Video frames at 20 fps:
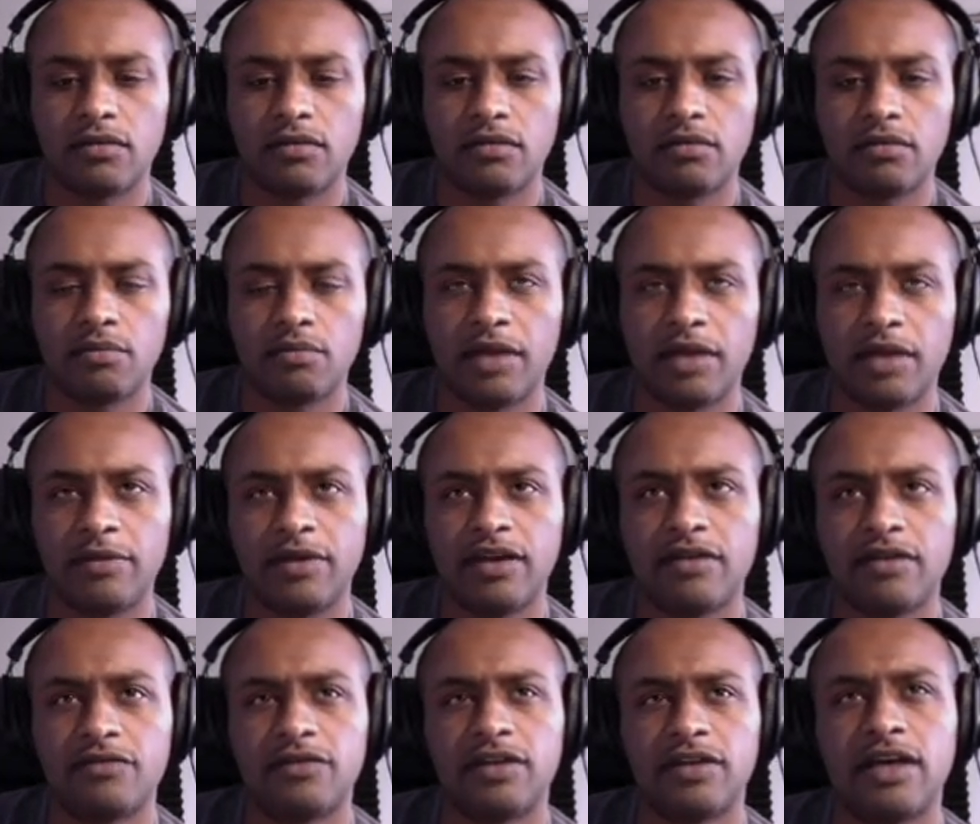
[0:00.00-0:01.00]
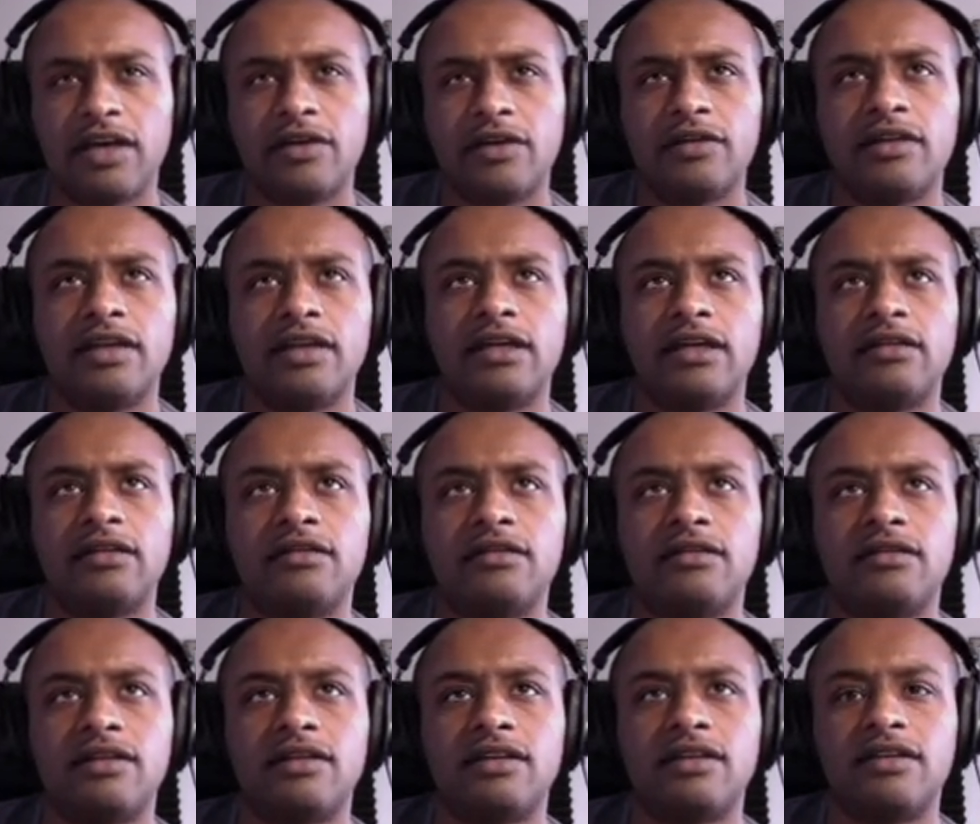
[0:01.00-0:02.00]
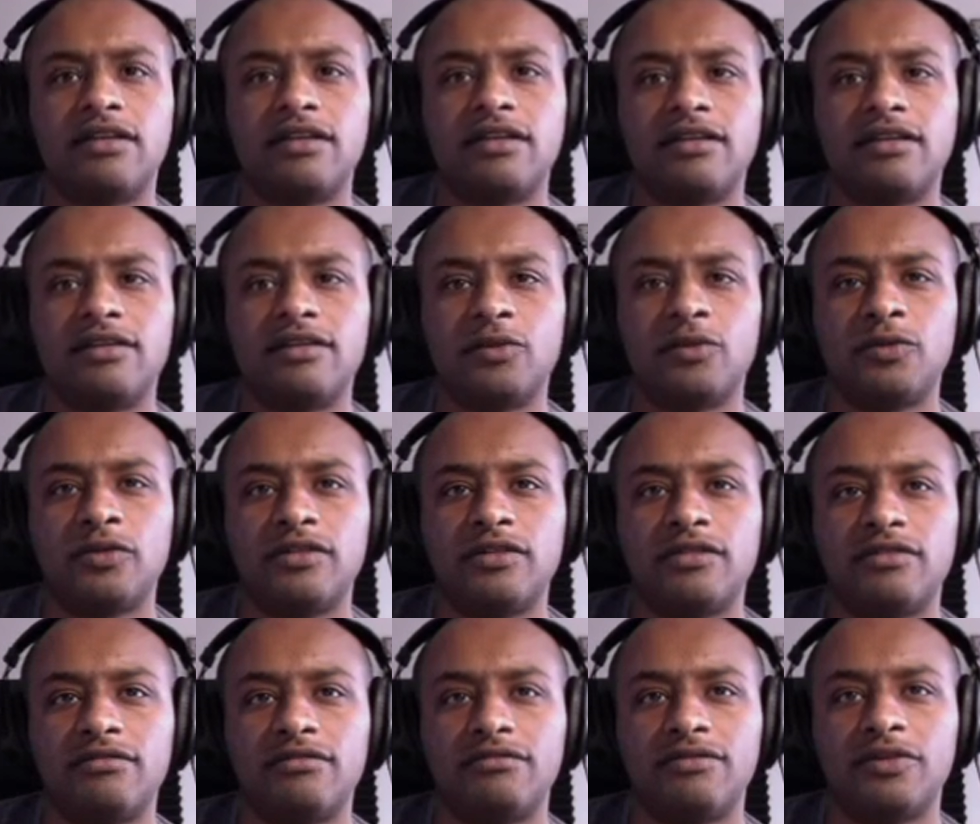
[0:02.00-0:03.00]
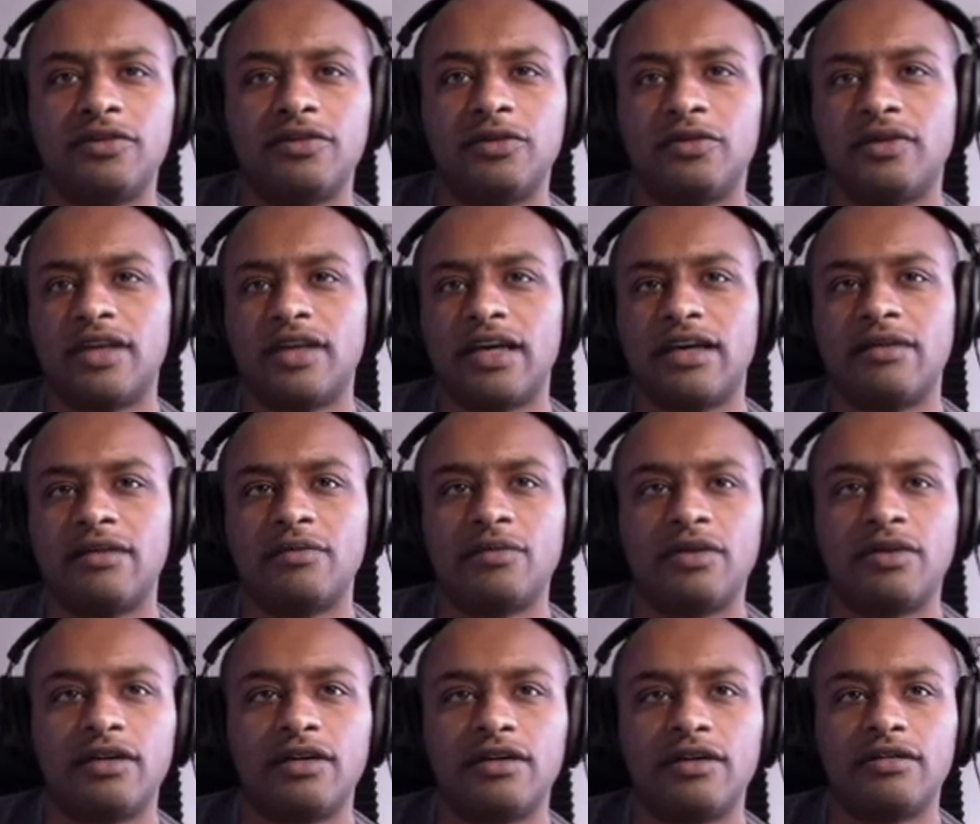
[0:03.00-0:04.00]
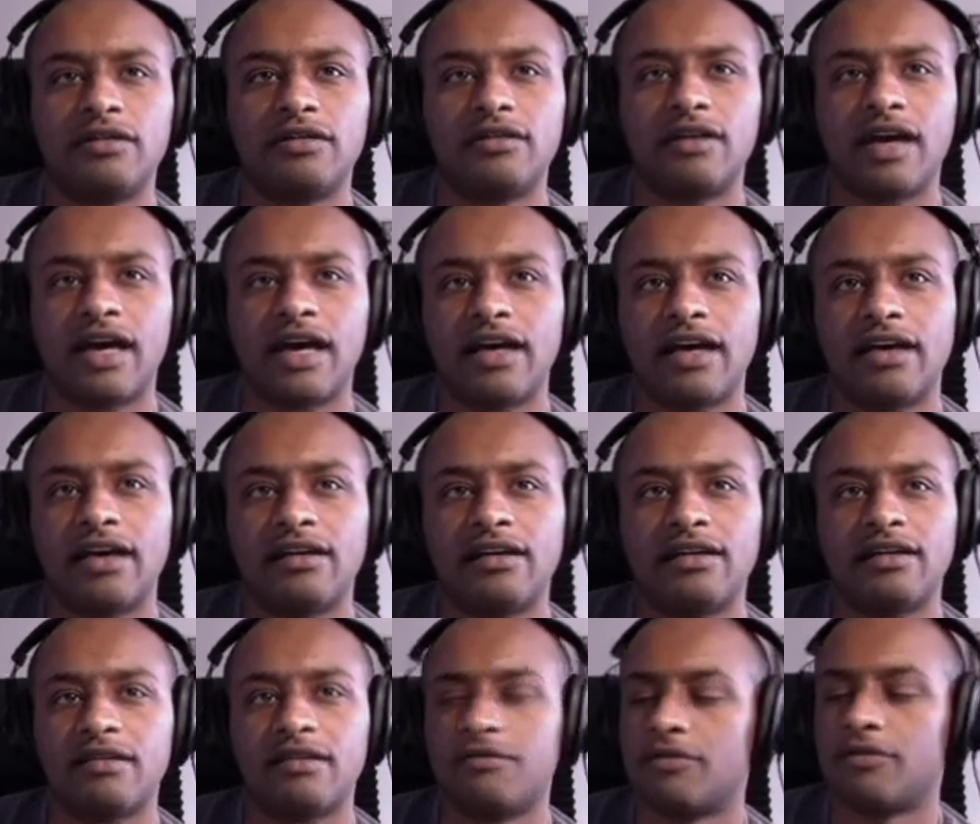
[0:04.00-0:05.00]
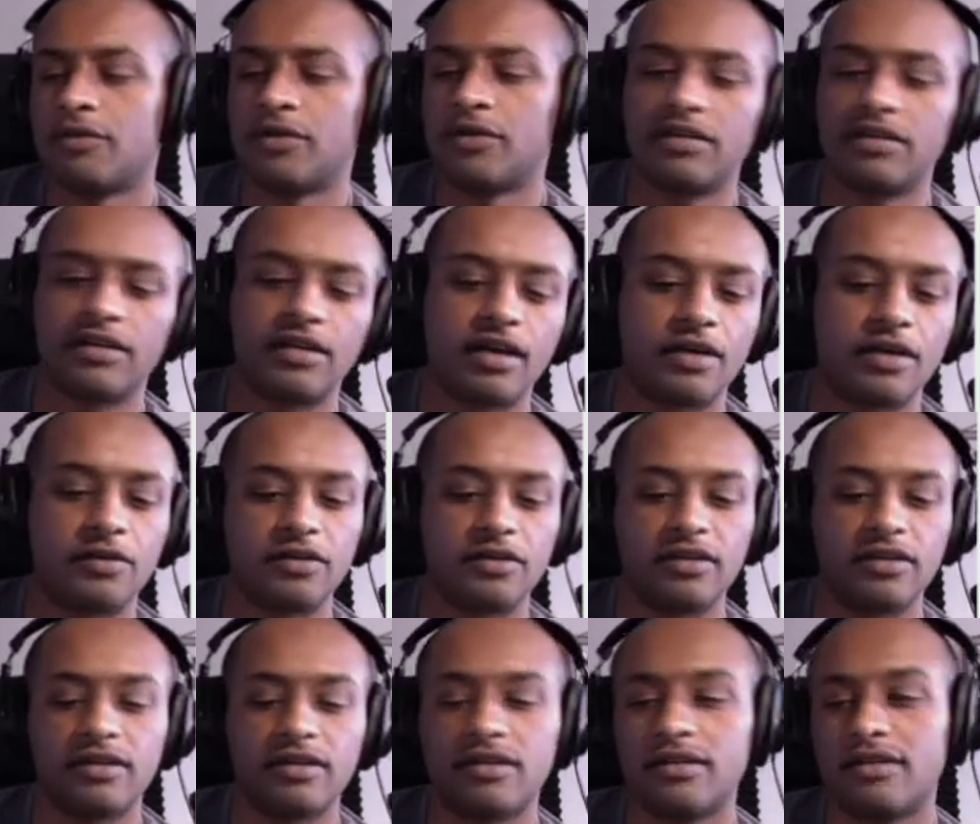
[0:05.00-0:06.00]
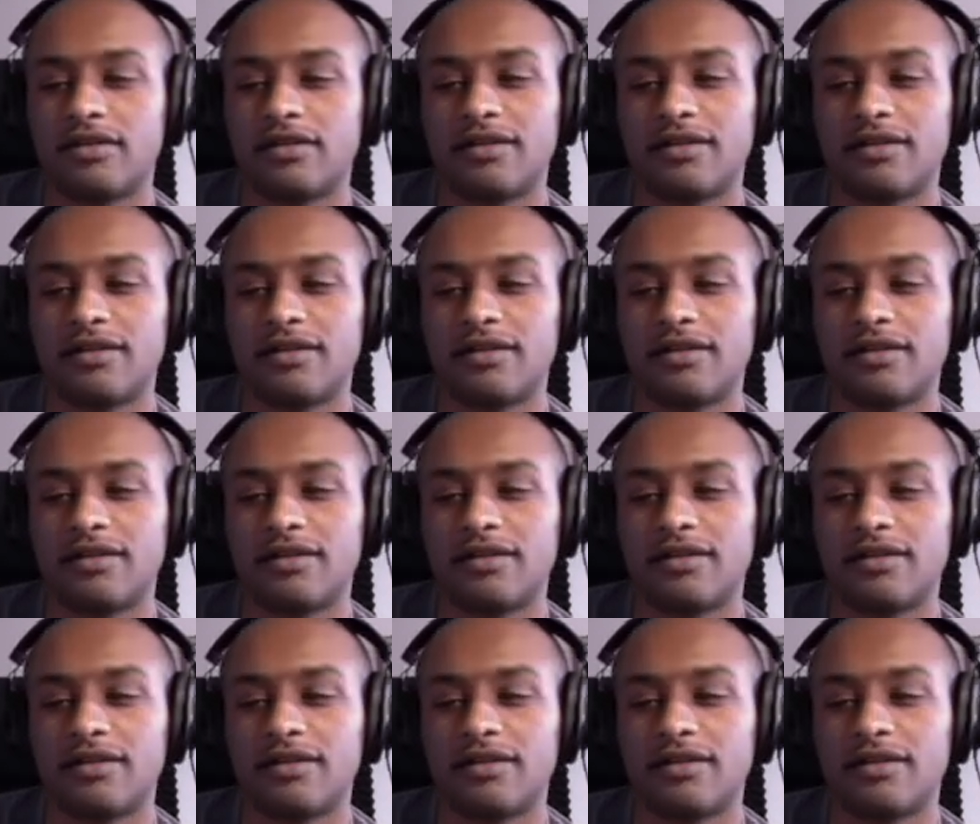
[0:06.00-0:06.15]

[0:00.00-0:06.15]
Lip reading: Maybe every now and then he would do that, but I have no idea how he did it.